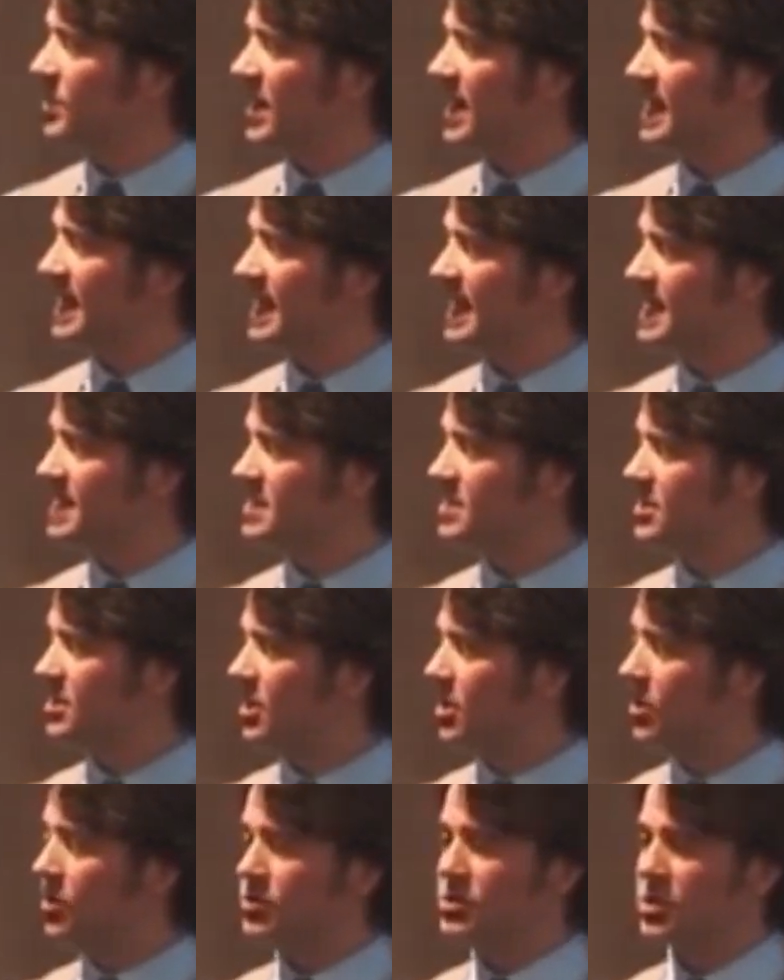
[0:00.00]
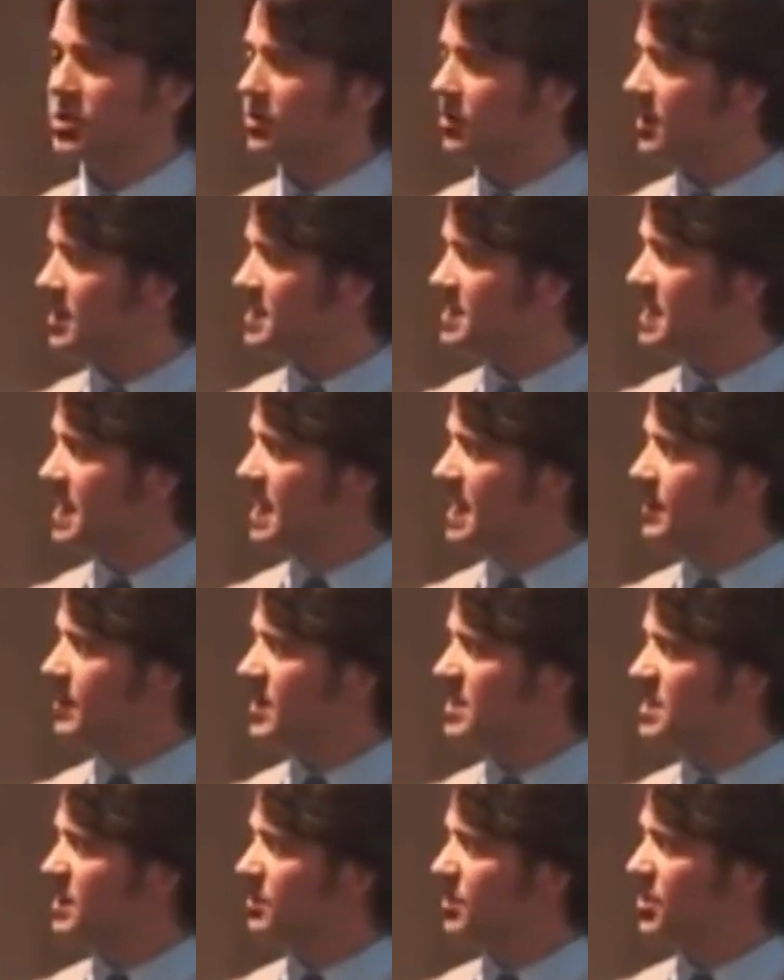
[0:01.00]
the body has no choice
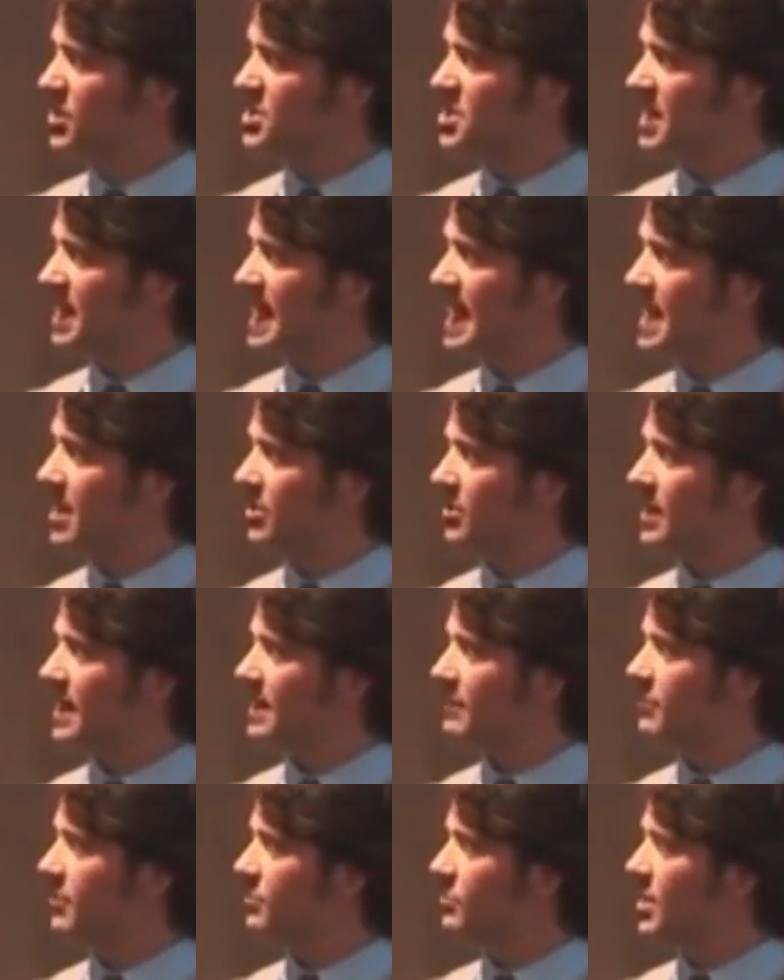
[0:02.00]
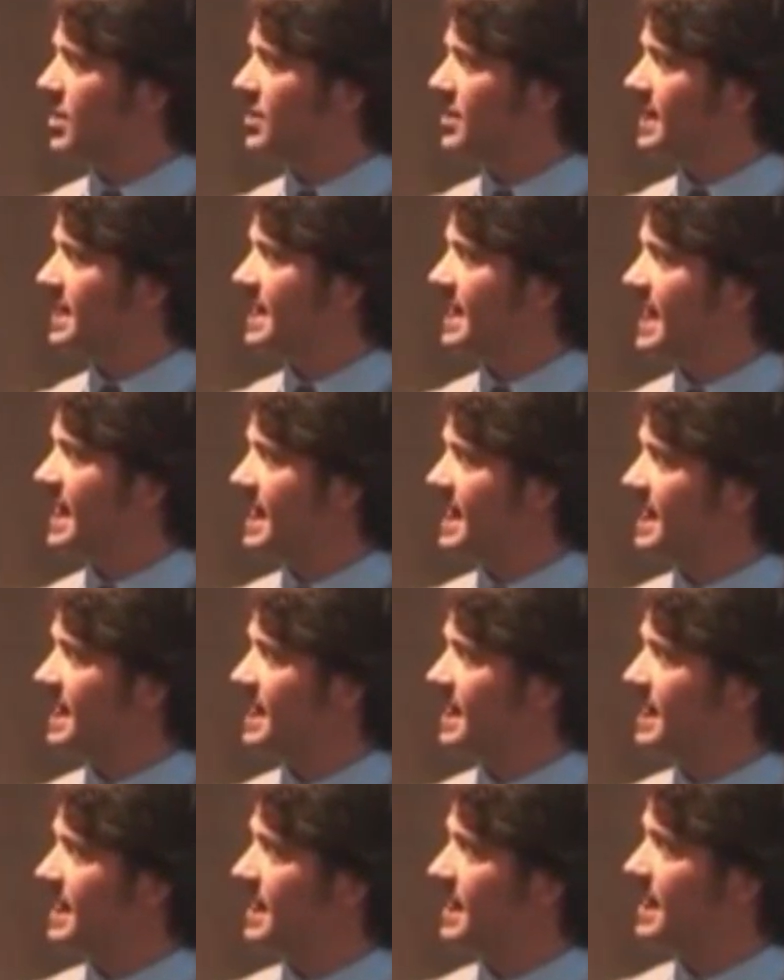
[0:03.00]
but to push it out everywhere it can.